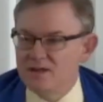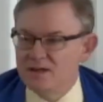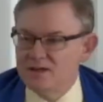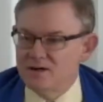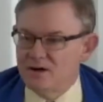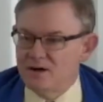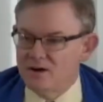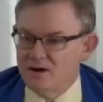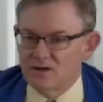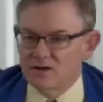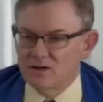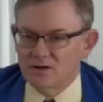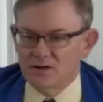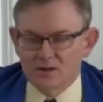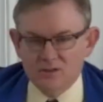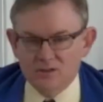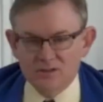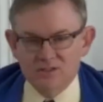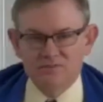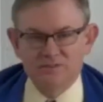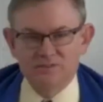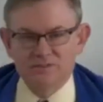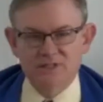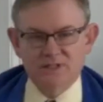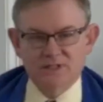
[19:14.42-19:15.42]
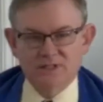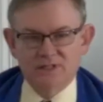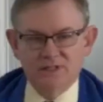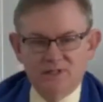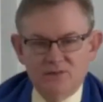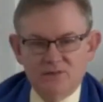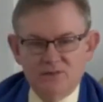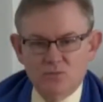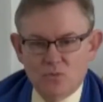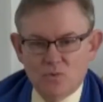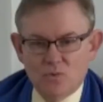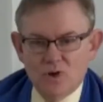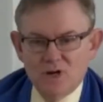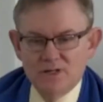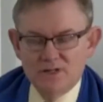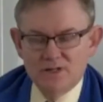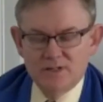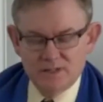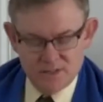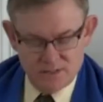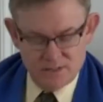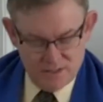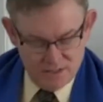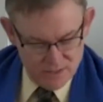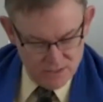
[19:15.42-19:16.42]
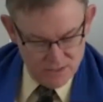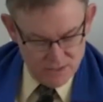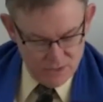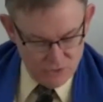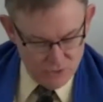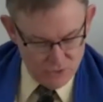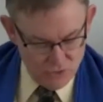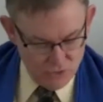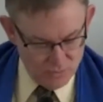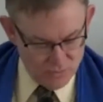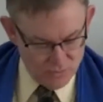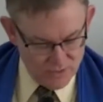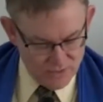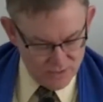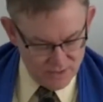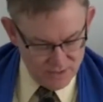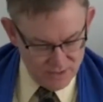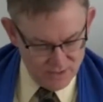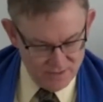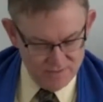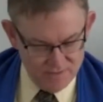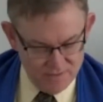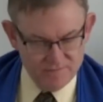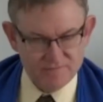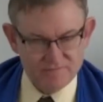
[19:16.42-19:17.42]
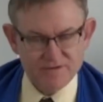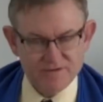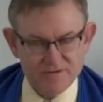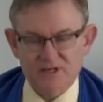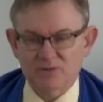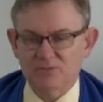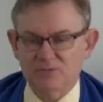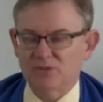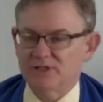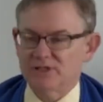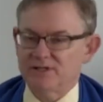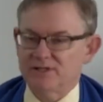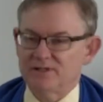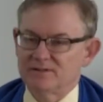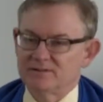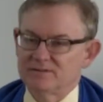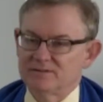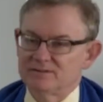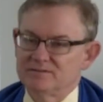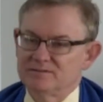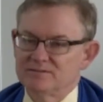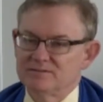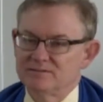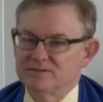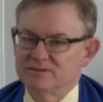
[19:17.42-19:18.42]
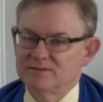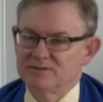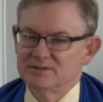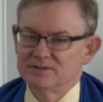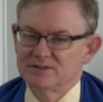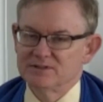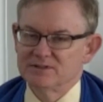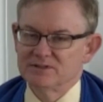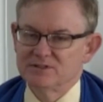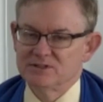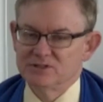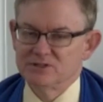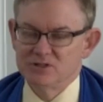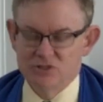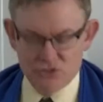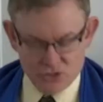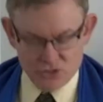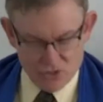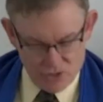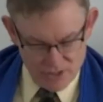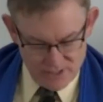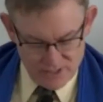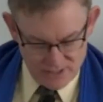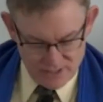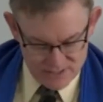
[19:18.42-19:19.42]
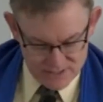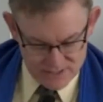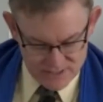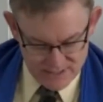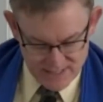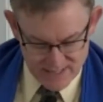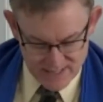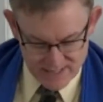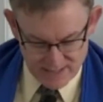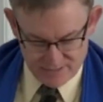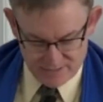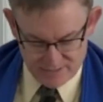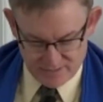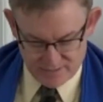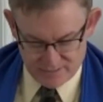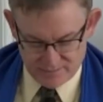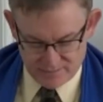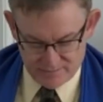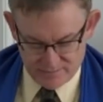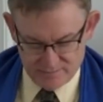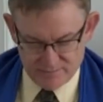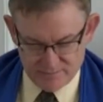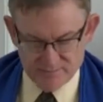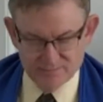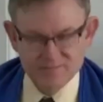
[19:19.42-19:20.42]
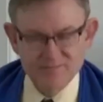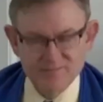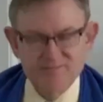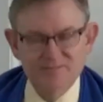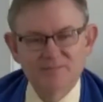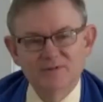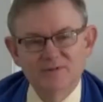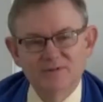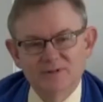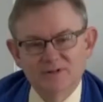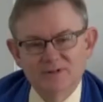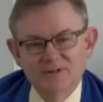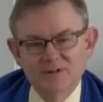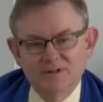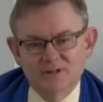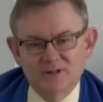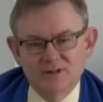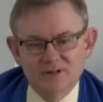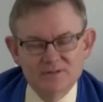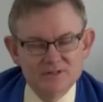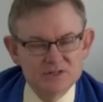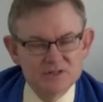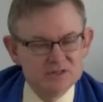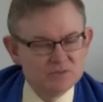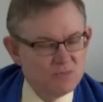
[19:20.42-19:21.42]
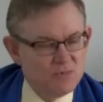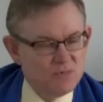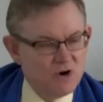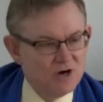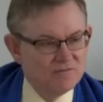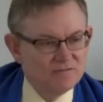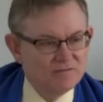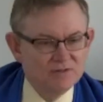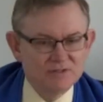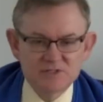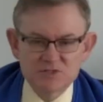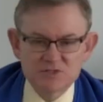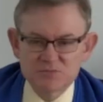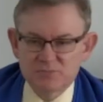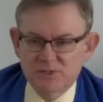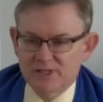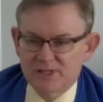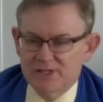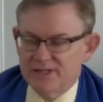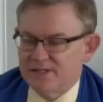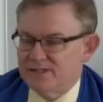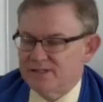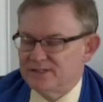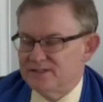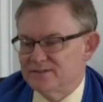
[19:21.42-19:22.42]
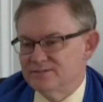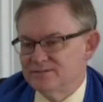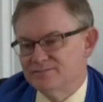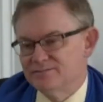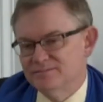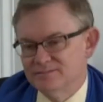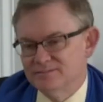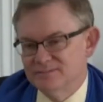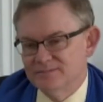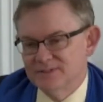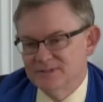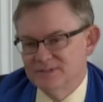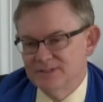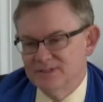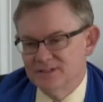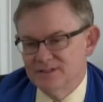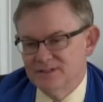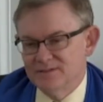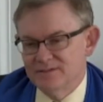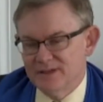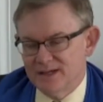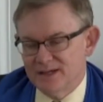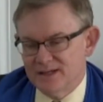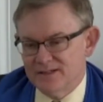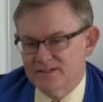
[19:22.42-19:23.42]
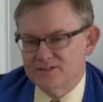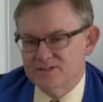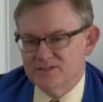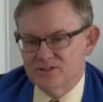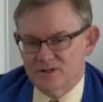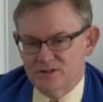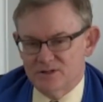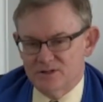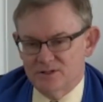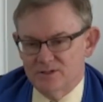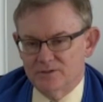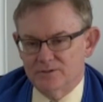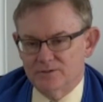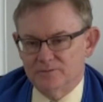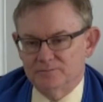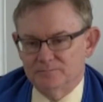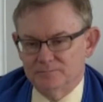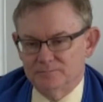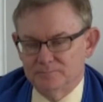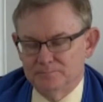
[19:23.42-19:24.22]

are ultimately one human family, journeying together on this marvelous planet that is our home.